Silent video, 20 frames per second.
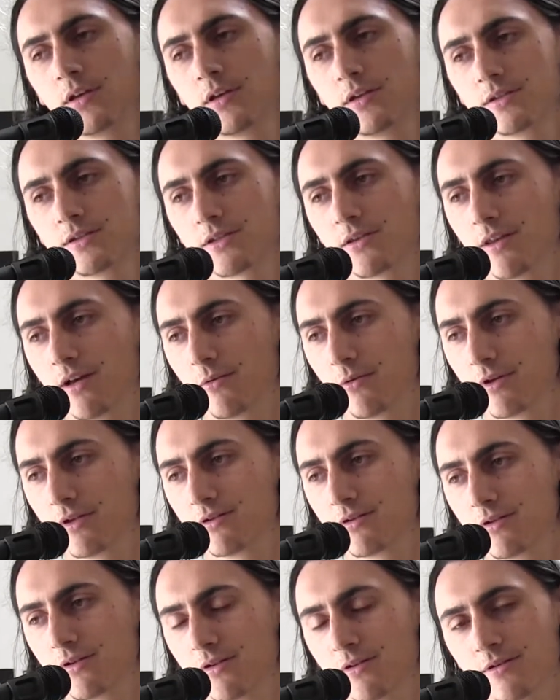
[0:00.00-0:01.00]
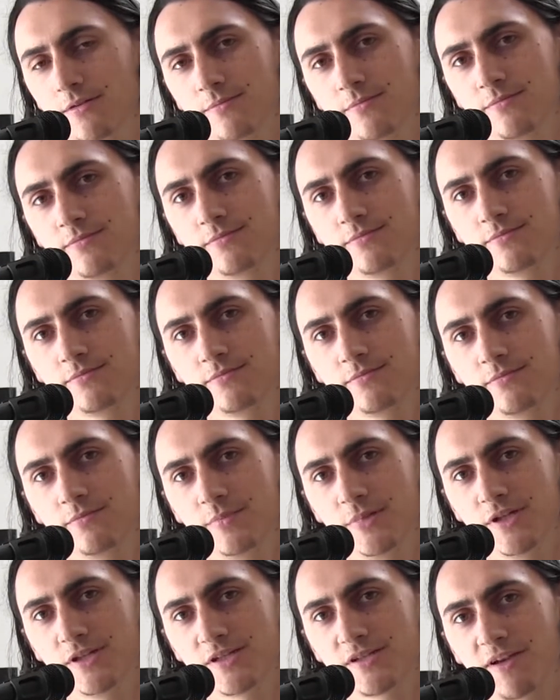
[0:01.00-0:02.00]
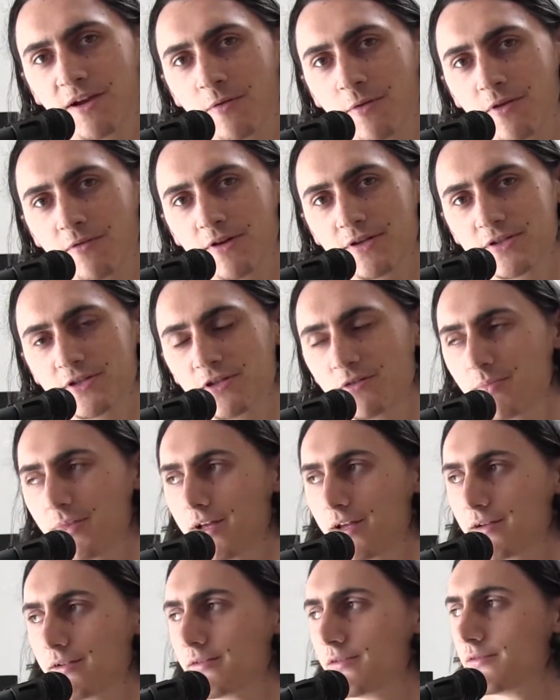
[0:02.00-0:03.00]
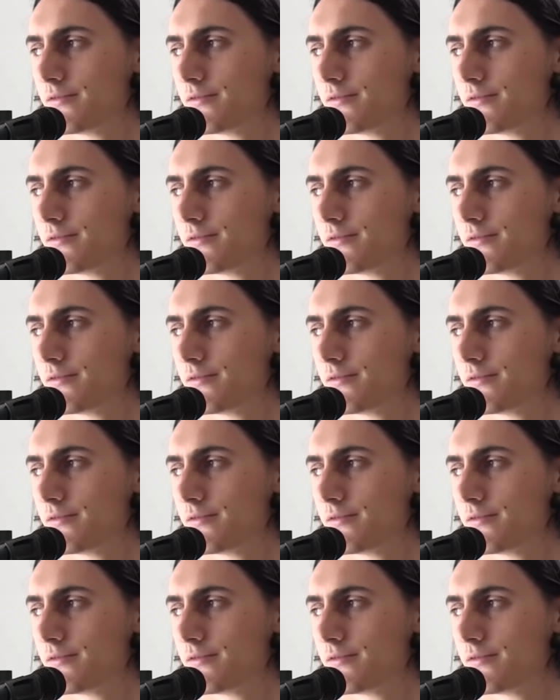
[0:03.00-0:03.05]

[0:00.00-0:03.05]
So that way you can um, be in sync with the rest of your band.